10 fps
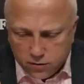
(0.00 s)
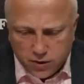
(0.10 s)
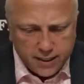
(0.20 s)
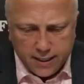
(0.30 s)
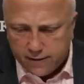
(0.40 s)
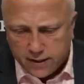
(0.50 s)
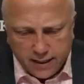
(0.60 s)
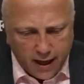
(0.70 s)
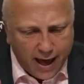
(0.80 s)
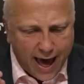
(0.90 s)

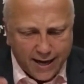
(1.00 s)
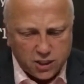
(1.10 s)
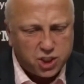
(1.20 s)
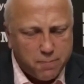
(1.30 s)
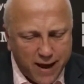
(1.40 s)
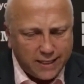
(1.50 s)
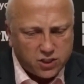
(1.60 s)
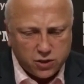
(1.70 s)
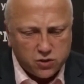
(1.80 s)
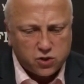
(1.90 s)
the energy
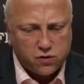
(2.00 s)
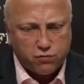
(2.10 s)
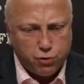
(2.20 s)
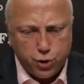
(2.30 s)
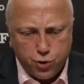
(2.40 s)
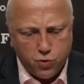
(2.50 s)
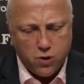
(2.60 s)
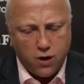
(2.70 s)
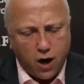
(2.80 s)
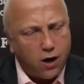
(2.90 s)
maintenance through
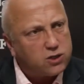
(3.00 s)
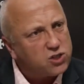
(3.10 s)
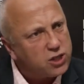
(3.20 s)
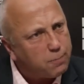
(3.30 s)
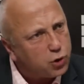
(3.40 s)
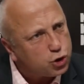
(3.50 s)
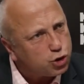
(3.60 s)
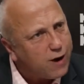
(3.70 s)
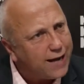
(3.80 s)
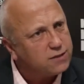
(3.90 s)
our
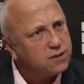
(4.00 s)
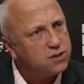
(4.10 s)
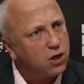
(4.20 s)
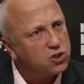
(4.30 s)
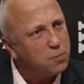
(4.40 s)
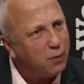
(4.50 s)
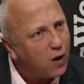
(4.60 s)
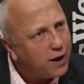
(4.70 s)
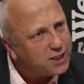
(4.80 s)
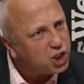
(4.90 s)
subcontractors, our
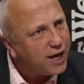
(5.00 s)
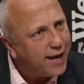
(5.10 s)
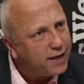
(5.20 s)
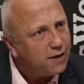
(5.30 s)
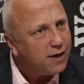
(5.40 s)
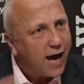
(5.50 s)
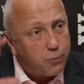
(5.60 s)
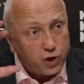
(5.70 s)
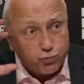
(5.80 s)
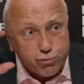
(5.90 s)
supply chain, how
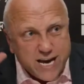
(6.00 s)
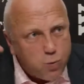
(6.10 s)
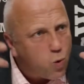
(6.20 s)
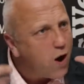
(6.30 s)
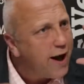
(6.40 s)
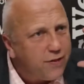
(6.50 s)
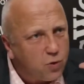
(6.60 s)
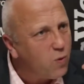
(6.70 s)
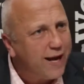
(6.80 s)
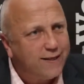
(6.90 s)
we rewire
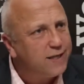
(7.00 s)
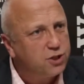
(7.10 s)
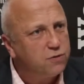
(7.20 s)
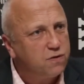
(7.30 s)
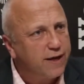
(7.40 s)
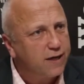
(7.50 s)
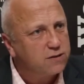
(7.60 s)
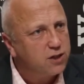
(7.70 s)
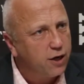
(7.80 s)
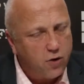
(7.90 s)
the way they do things.
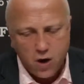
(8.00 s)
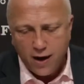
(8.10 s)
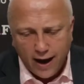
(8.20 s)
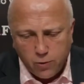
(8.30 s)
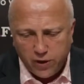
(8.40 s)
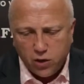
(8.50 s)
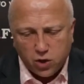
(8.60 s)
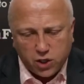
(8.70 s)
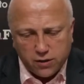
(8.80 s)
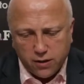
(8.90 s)
So how we
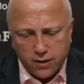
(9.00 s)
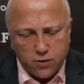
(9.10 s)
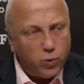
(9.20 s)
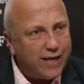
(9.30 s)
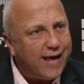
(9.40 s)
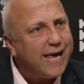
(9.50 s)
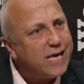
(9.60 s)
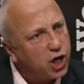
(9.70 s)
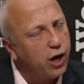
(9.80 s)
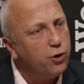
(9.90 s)
look at, we
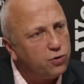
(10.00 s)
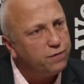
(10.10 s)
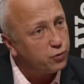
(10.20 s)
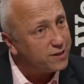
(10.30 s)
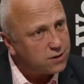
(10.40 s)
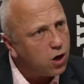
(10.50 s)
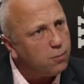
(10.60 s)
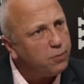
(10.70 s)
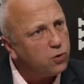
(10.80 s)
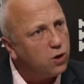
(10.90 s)
E-code, for
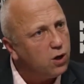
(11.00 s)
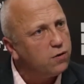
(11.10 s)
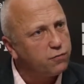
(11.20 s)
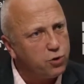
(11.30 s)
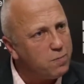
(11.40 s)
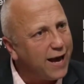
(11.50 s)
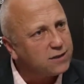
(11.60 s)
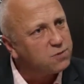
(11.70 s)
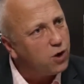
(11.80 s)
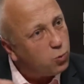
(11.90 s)
example, through
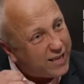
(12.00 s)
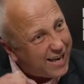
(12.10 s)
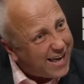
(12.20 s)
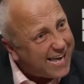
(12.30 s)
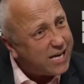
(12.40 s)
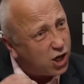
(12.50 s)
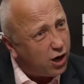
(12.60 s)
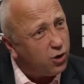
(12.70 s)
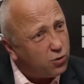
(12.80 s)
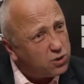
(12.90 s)
Maximo, we
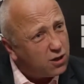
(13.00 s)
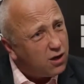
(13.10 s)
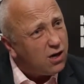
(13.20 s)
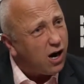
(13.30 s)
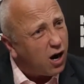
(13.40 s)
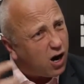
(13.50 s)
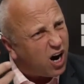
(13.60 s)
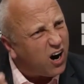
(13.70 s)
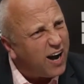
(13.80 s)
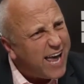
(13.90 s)
E-code our
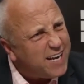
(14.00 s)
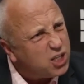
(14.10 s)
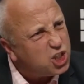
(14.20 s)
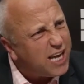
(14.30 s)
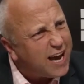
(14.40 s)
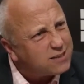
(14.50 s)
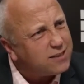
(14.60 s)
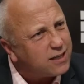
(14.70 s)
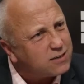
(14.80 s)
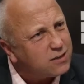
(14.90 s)
high energy
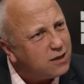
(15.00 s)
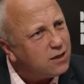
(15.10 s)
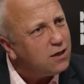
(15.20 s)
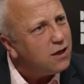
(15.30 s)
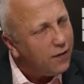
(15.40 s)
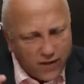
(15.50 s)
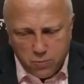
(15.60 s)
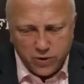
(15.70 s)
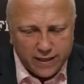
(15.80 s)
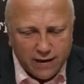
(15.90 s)
assets. And
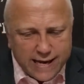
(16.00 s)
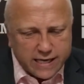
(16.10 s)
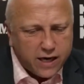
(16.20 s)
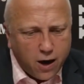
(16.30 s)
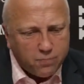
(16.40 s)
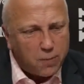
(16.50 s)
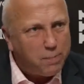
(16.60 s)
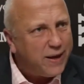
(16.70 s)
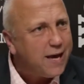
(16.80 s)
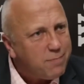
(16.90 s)
then we link up the
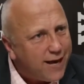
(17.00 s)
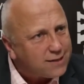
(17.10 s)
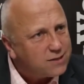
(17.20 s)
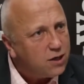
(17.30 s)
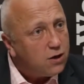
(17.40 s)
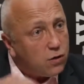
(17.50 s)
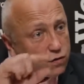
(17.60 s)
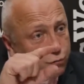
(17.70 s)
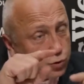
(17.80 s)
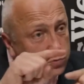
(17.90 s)
BMS
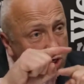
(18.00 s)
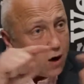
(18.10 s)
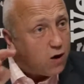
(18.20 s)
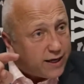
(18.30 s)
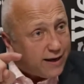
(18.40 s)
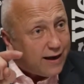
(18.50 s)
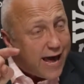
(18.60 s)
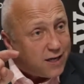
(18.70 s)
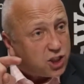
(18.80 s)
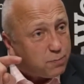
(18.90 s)
through target
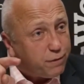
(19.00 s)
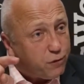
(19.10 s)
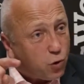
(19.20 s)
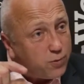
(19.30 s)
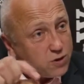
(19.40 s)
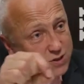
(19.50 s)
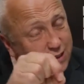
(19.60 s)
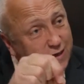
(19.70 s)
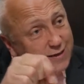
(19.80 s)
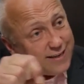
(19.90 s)
energy performance,
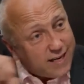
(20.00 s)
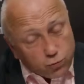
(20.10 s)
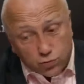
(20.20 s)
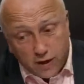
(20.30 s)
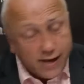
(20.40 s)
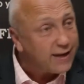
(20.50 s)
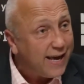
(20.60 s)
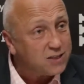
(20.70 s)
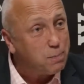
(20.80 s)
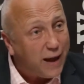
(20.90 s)
then it
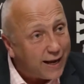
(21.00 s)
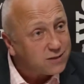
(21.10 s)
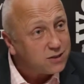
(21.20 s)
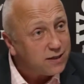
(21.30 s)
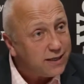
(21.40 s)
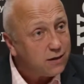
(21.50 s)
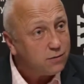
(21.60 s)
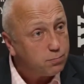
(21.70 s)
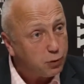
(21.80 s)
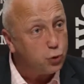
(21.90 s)
gets back to the
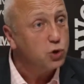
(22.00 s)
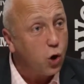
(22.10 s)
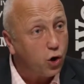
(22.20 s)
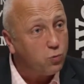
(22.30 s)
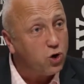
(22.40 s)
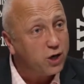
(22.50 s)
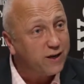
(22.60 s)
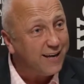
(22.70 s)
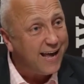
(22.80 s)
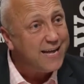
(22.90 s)
blue collar
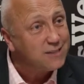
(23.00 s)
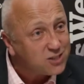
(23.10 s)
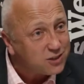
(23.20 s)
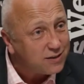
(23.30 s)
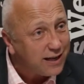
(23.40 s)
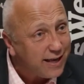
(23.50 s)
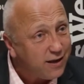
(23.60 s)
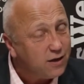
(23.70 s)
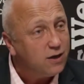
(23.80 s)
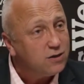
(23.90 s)
worker instantly.
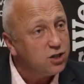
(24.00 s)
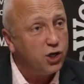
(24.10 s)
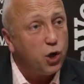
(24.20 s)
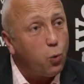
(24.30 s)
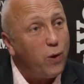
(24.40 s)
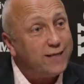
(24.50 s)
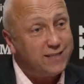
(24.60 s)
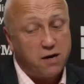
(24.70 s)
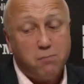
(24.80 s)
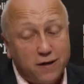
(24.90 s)
So you're not
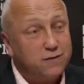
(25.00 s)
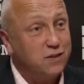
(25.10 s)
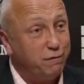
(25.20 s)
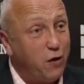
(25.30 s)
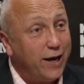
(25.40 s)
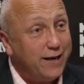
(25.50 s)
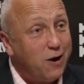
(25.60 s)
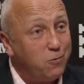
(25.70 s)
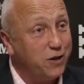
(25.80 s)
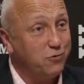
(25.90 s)
waiting a month to find
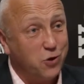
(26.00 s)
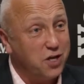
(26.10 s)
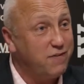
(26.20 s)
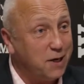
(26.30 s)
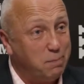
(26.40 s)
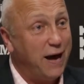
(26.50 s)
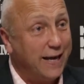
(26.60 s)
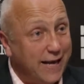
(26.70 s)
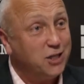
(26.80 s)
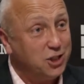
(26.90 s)
out whether or not you've had a
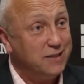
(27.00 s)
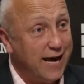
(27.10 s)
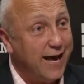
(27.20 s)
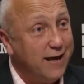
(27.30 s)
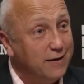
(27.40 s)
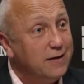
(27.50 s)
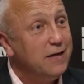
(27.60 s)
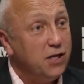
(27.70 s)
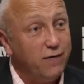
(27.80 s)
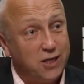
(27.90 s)
bad energy day,
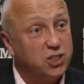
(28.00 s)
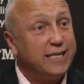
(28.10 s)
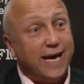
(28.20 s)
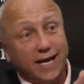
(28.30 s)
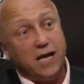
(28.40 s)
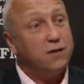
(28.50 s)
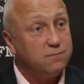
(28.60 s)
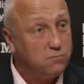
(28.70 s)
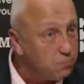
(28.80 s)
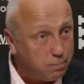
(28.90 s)
you're actually getting it
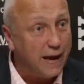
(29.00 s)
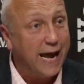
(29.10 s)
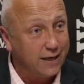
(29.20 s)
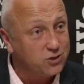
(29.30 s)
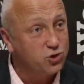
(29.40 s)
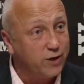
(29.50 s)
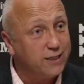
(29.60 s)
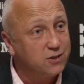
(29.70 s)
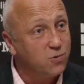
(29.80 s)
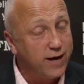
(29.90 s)
bang
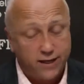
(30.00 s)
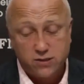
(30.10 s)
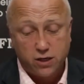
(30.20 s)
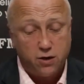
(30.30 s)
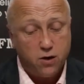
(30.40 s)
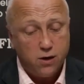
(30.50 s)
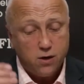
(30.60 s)
straight away. So